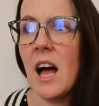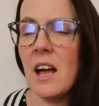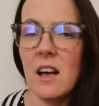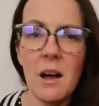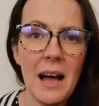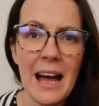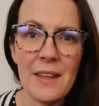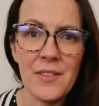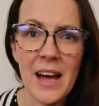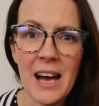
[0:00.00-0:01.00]
I
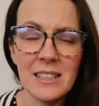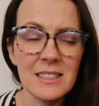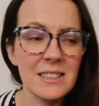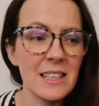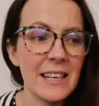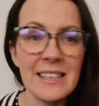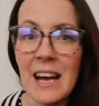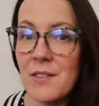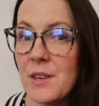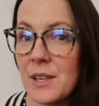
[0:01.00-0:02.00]
had that. I didn't
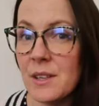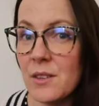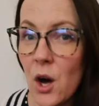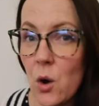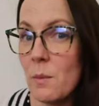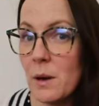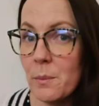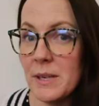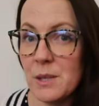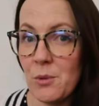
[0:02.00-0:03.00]
have the
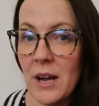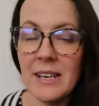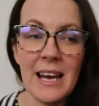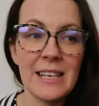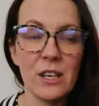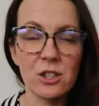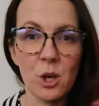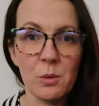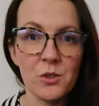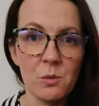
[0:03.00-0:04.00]
wholemeal pita bread. I had it on
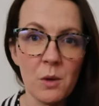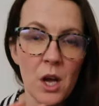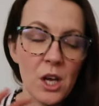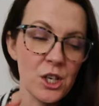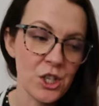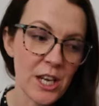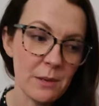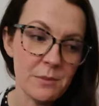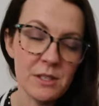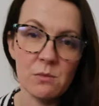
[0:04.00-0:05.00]
top of some
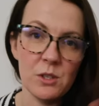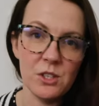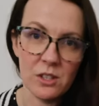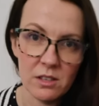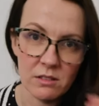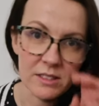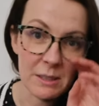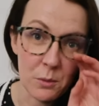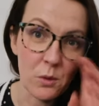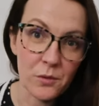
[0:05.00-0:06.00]
chips, which are
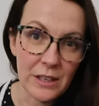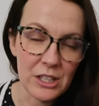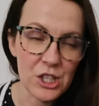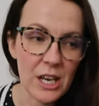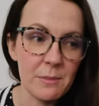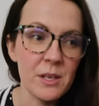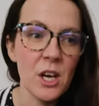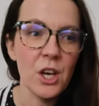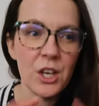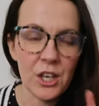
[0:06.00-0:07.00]
Slimming World friendly chips,
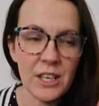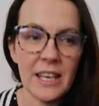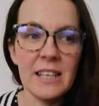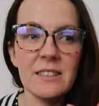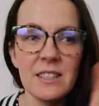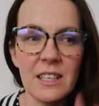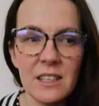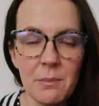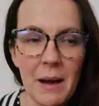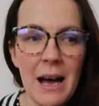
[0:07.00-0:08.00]
gherkins, the
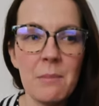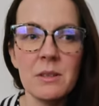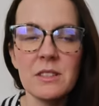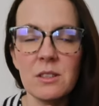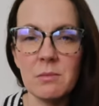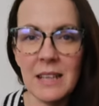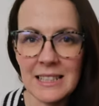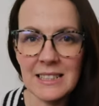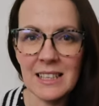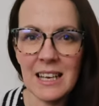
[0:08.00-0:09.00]
kebab, some
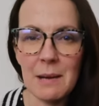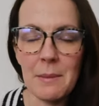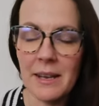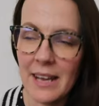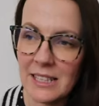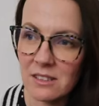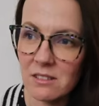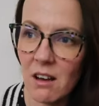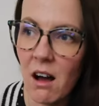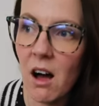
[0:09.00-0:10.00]
lighter than light mayonnaise
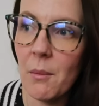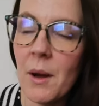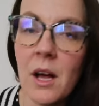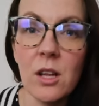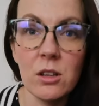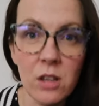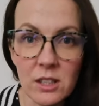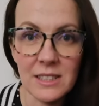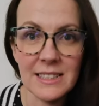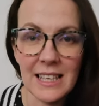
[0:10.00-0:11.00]
on top,
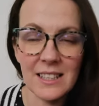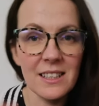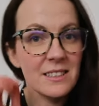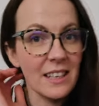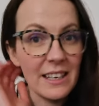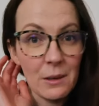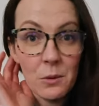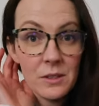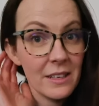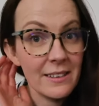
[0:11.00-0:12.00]
lots of salad, and it
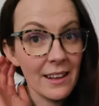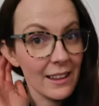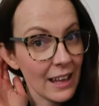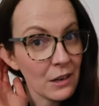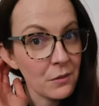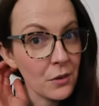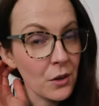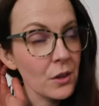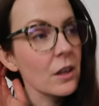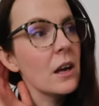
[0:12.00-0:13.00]
was
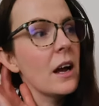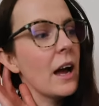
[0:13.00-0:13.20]
delightful.